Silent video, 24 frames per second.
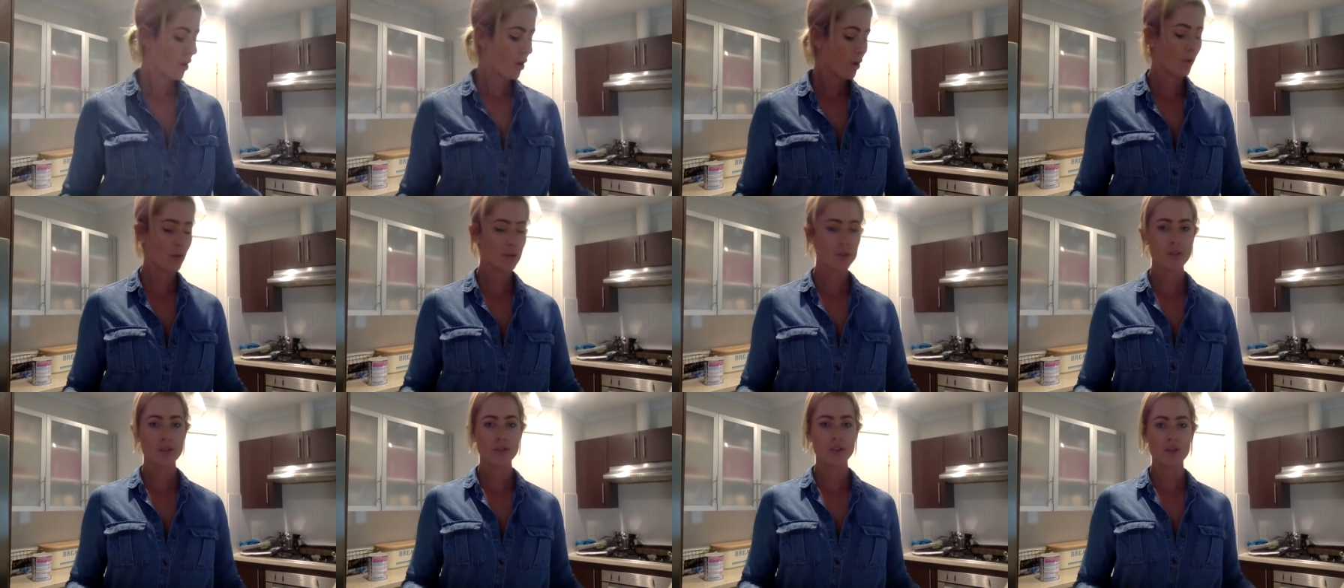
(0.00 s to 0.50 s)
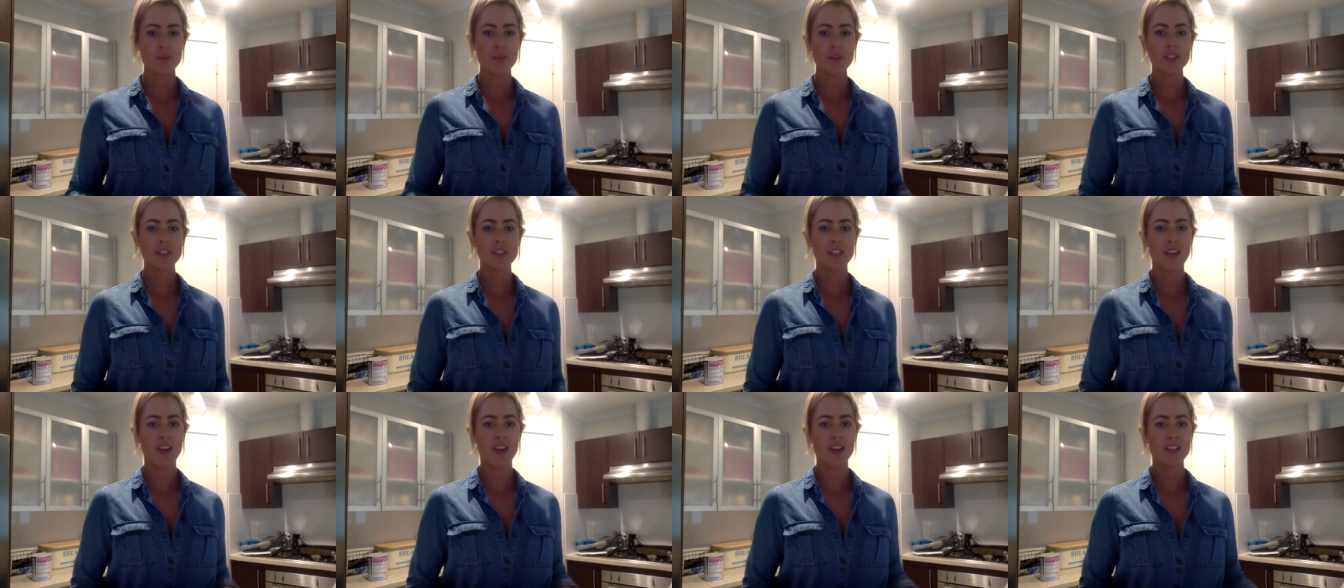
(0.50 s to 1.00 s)
Also, don't be
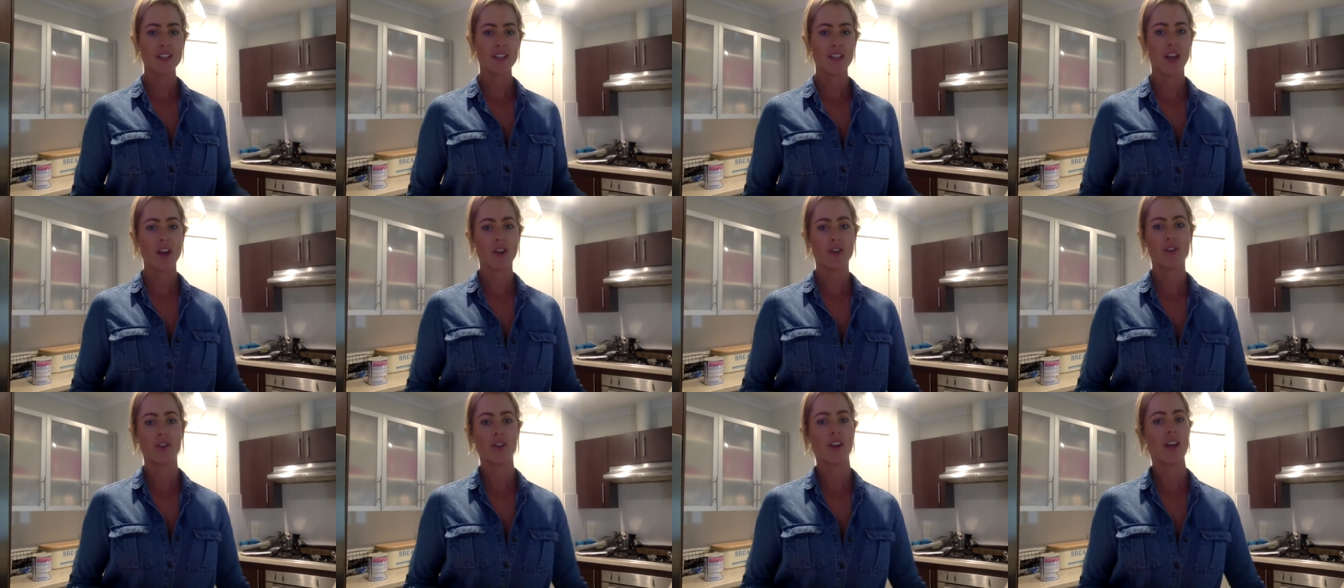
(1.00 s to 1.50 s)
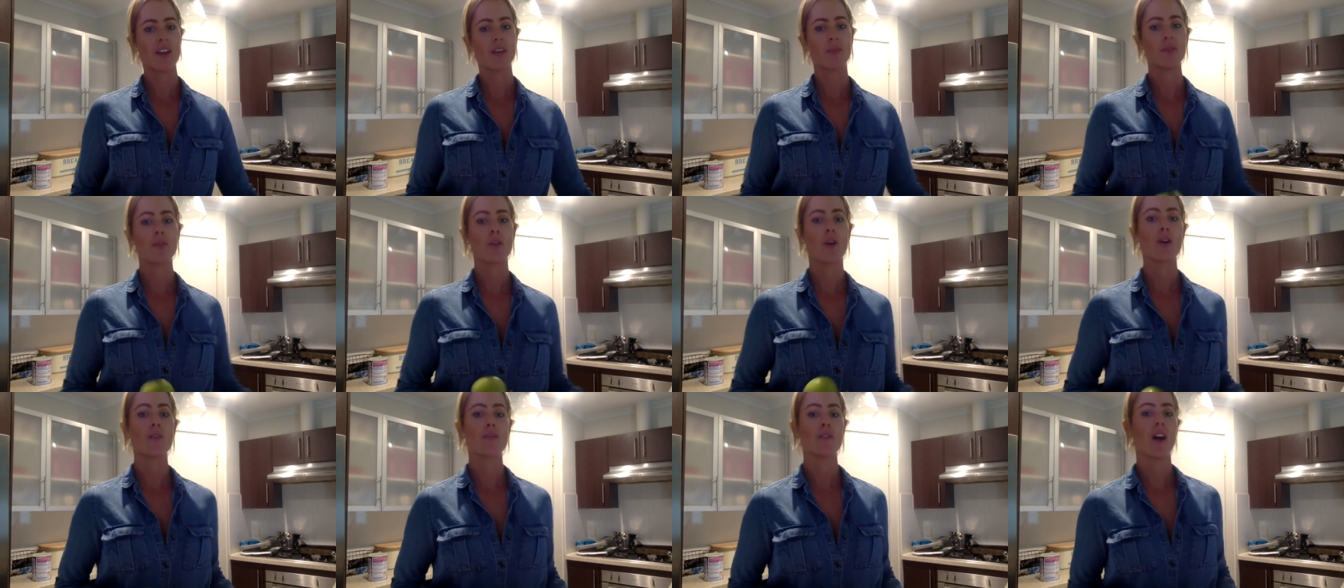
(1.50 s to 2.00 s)
scared to get creative
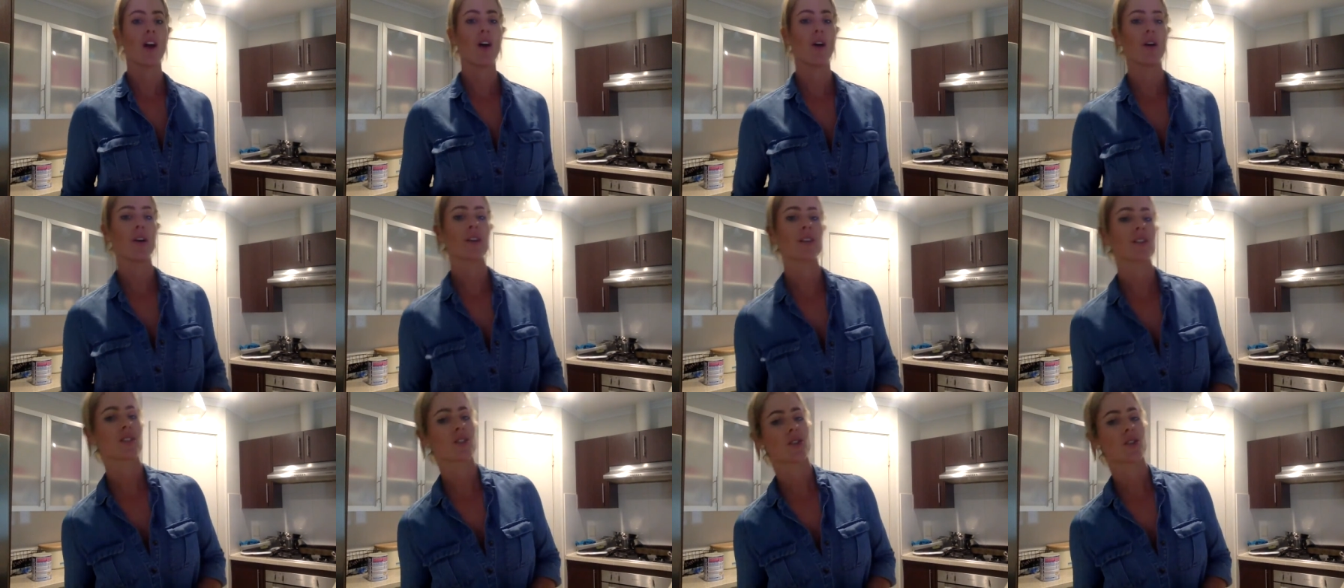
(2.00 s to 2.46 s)
with overnight oats.